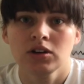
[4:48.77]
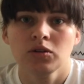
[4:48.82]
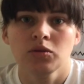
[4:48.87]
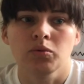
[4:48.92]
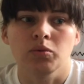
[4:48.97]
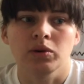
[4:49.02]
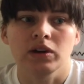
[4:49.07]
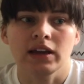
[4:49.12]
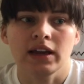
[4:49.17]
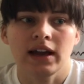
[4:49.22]

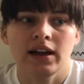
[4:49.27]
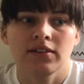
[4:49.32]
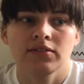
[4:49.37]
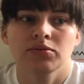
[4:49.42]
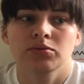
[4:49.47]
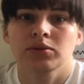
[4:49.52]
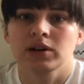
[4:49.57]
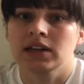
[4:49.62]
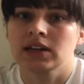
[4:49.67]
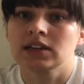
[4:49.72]
We have
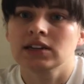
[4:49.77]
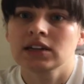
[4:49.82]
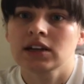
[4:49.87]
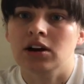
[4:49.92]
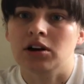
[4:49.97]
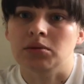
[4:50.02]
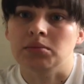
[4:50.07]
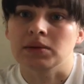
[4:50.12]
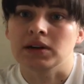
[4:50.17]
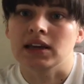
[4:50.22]
written
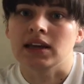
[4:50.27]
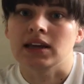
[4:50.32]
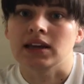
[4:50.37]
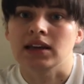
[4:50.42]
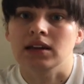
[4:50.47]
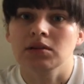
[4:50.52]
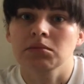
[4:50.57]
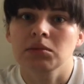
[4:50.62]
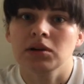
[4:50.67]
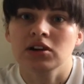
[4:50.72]
our
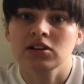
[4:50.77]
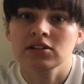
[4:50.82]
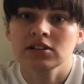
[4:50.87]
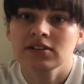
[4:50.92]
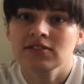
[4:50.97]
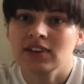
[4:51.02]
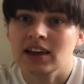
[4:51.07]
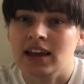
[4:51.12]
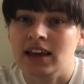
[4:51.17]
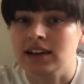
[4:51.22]
beginning, middle,
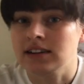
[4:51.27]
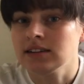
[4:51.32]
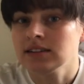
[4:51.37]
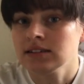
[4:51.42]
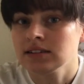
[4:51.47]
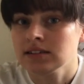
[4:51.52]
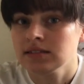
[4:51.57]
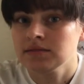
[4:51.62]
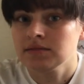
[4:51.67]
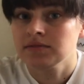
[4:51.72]
and
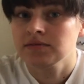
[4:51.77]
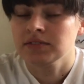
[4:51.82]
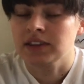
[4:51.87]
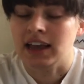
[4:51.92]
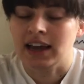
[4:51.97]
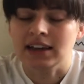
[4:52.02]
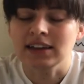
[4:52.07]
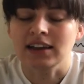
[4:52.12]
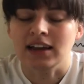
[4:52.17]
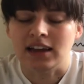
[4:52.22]

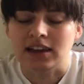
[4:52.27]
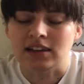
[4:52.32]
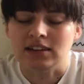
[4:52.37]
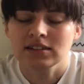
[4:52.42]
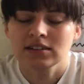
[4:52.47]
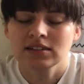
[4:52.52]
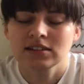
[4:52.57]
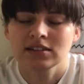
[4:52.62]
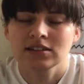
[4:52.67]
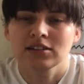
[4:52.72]
end,
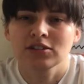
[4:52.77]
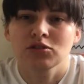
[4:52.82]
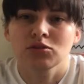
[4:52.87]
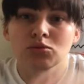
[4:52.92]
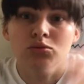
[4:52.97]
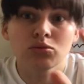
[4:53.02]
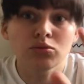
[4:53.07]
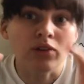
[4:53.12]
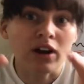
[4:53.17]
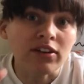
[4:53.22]

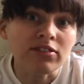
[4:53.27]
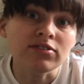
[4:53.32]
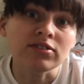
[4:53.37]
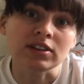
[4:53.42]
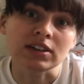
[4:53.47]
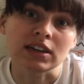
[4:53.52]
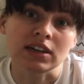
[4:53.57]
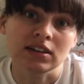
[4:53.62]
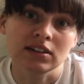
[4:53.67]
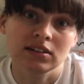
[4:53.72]

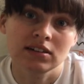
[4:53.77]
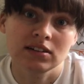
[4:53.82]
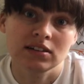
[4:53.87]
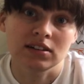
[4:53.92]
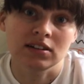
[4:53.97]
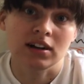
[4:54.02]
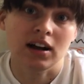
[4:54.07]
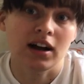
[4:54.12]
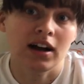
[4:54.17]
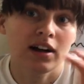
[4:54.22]
roughly.
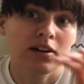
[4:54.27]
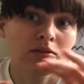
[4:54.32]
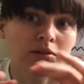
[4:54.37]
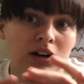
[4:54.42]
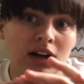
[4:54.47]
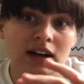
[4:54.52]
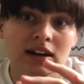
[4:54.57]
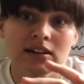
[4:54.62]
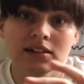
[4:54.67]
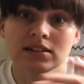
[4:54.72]
We're
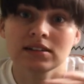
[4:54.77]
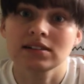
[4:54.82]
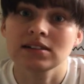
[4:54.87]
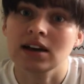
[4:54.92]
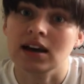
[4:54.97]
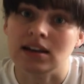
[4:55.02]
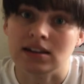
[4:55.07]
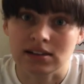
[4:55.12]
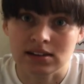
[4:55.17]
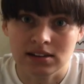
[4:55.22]
not
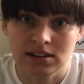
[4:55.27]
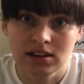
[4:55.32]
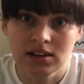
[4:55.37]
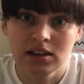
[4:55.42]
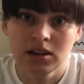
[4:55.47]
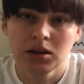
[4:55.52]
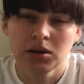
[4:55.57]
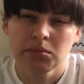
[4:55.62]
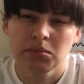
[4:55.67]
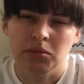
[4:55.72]
done.
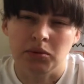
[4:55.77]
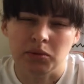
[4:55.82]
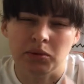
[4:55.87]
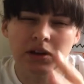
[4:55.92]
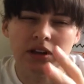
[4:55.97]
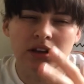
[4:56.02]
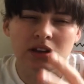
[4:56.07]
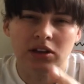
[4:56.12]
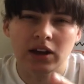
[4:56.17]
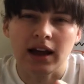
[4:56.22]

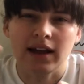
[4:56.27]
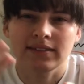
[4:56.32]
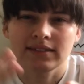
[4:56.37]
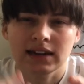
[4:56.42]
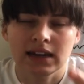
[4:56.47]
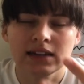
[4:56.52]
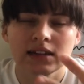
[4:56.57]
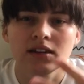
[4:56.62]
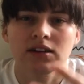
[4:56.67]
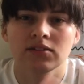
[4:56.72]
We have an
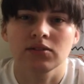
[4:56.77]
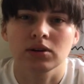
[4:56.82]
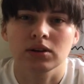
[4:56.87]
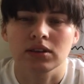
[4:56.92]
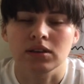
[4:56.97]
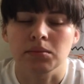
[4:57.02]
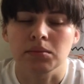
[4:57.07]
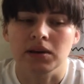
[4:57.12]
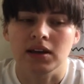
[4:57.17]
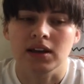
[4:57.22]
idea of what
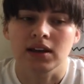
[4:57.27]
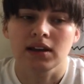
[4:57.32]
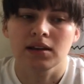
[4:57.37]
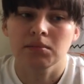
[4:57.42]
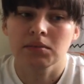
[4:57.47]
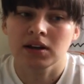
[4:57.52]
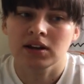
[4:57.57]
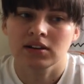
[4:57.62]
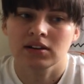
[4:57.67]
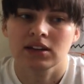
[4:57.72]
the beginning,
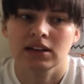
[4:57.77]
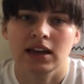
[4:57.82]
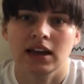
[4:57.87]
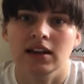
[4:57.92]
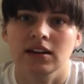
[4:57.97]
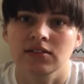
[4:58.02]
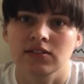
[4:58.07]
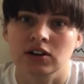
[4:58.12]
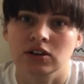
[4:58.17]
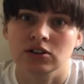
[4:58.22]
middle, and end
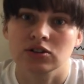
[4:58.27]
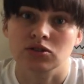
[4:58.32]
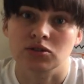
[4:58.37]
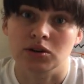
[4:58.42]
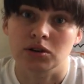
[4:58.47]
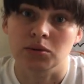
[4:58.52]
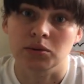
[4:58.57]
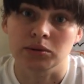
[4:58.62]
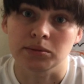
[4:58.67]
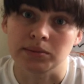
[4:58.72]
of our
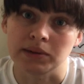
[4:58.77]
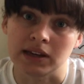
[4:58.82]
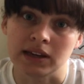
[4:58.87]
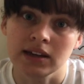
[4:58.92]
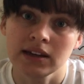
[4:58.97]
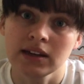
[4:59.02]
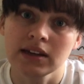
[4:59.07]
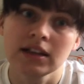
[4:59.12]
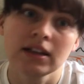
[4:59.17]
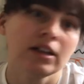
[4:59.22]
story will be.
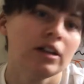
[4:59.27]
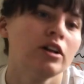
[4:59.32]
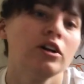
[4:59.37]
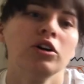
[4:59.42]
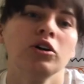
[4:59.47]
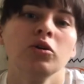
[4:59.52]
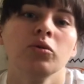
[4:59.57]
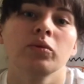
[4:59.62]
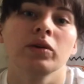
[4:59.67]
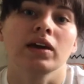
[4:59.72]

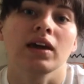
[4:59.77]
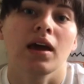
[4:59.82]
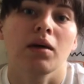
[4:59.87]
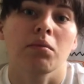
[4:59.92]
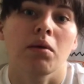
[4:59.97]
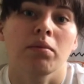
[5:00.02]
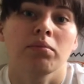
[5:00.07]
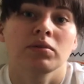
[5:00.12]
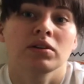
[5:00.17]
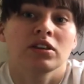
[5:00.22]
We came
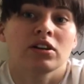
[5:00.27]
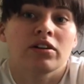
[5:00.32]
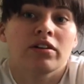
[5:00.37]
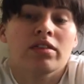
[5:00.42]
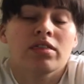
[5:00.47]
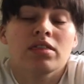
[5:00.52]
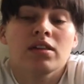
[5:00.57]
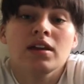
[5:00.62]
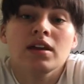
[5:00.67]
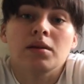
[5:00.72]
up with our
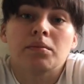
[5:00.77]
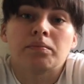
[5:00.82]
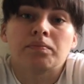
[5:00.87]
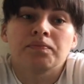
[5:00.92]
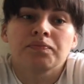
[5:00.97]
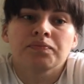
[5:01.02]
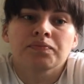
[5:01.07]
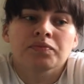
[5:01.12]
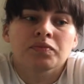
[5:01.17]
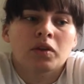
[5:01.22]
theme.
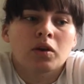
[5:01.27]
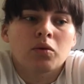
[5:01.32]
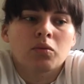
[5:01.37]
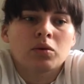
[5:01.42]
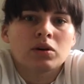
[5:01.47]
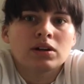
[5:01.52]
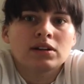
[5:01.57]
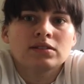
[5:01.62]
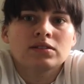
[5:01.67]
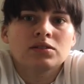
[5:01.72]

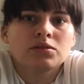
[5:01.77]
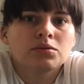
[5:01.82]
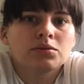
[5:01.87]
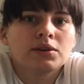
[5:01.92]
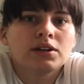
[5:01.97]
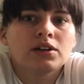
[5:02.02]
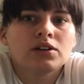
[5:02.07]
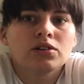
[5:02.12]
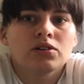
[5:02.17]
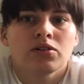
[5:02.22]
What is the
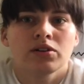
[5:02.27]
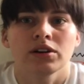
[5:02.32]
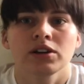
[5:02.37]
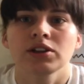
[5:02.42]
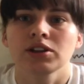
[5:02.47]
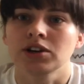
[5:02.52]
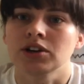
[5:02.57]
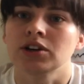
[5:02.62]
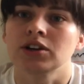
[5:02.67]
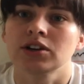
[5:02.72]
reader going to
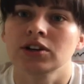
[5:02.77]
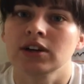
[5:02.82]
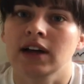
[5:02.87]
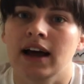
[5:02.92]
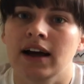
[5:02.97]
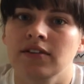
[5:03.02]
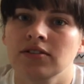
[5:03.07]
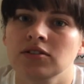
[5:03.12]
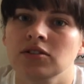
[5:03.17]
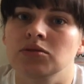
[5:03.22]
learn
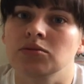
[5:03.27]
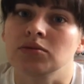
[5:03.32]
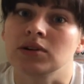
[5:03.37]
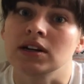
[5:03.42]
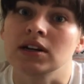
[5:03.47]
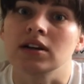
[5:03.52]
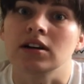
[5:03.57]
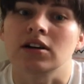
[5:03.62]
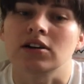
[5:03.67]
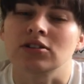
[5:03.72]
after
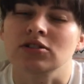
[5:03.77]
reading our